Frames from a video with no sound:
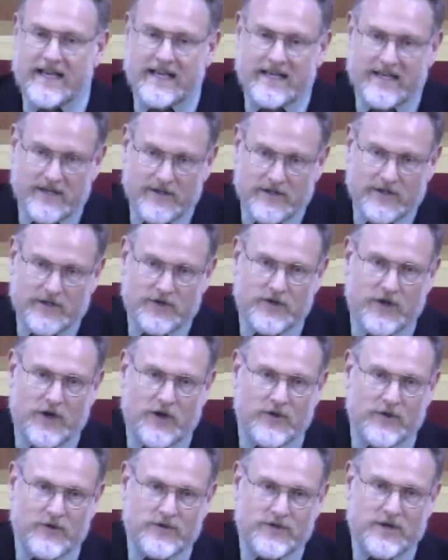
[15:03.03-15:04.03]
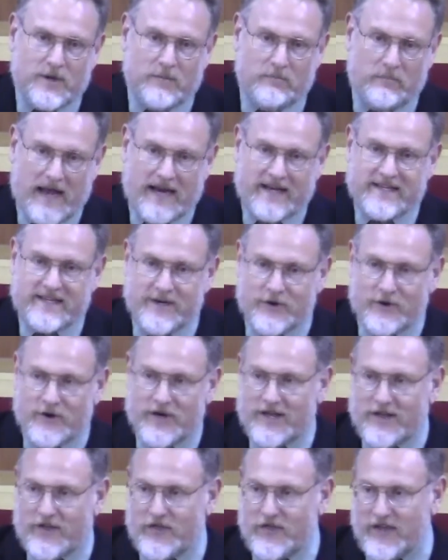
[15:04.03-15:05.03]
kills all those little
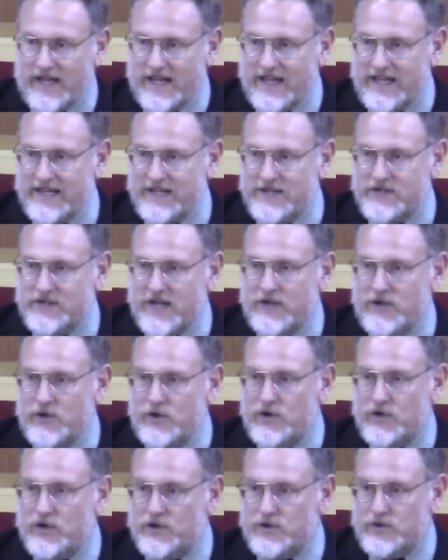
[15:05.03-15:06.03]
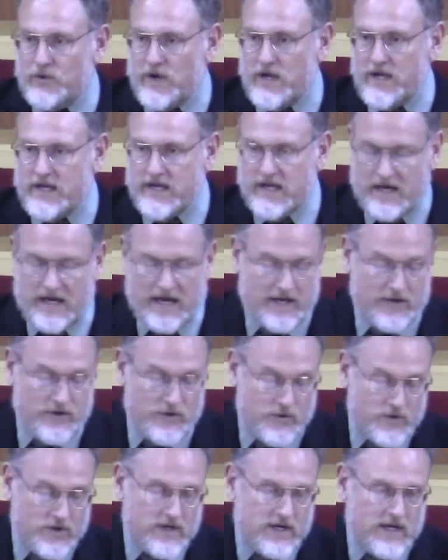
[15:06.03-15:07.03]
bacteria thingies, and you can drink it and
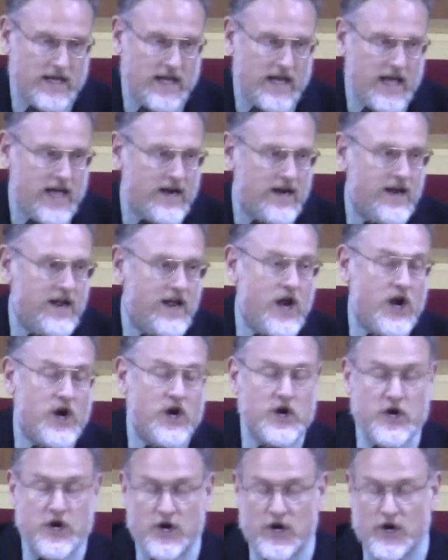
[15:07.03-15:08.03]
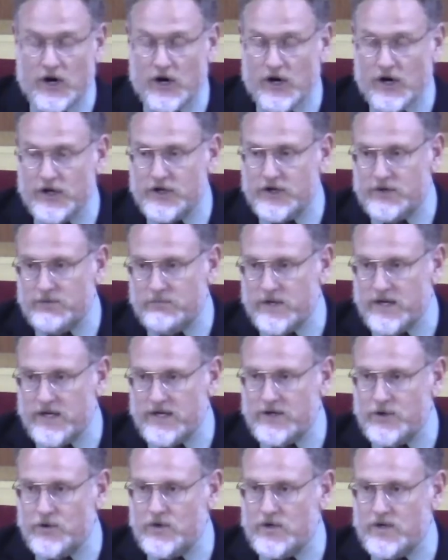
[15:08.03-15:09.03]
you can get
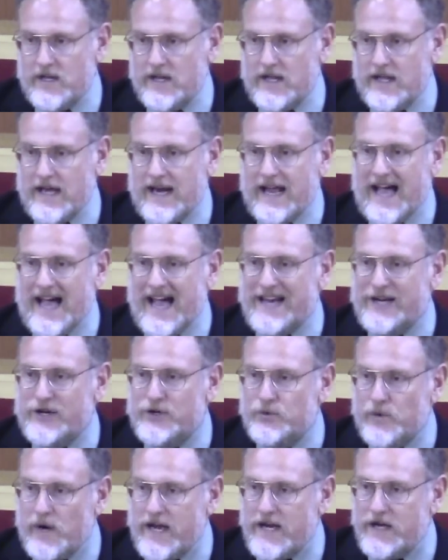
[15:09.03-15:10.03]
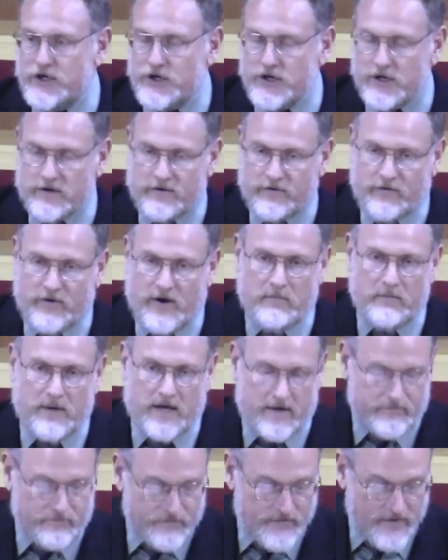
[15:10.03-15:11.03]
nourishment, you can get hydration from
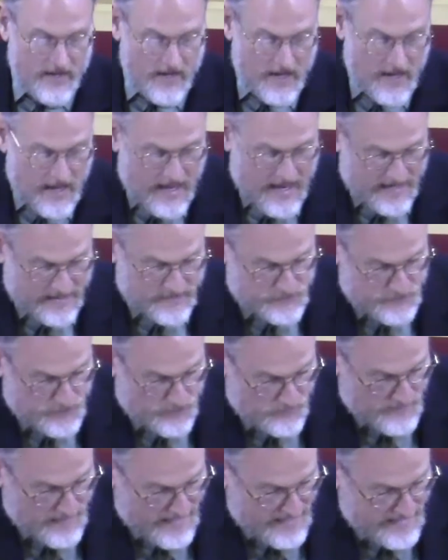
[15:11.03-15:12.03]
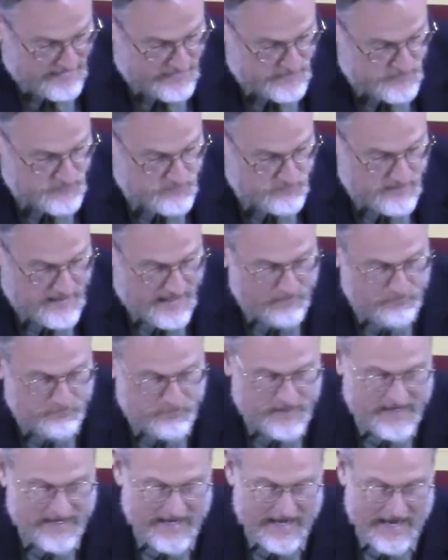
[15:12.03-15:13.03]
it. And so that is
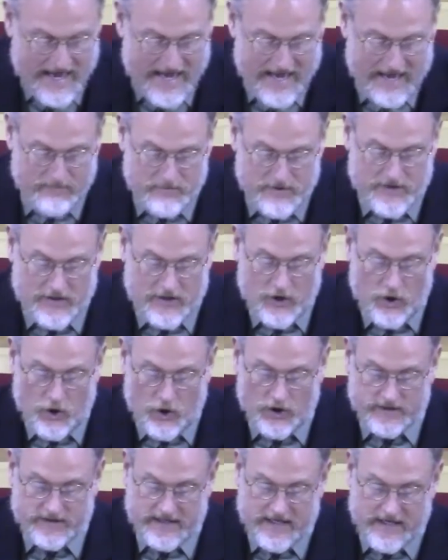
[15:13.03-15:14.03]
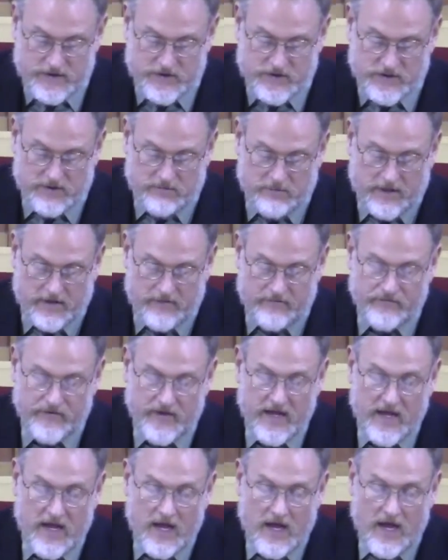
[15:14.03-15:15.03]
that became in the Old Testament
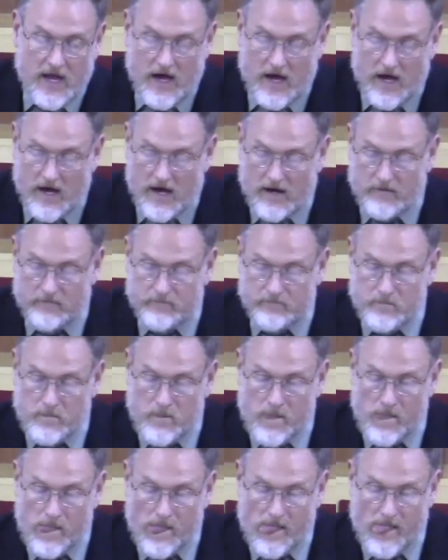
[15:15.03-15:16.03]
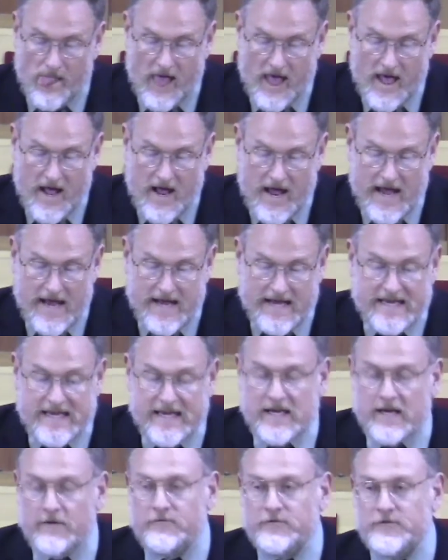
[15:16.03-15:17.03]
um, a
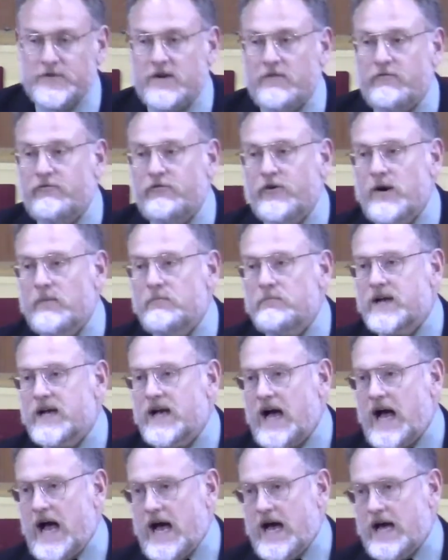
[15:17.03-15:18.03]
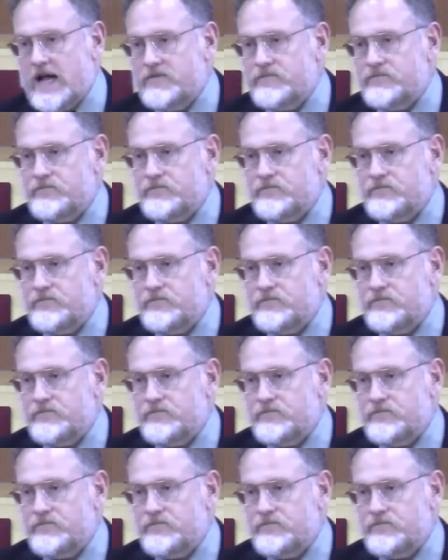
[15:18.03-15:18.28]
gift from God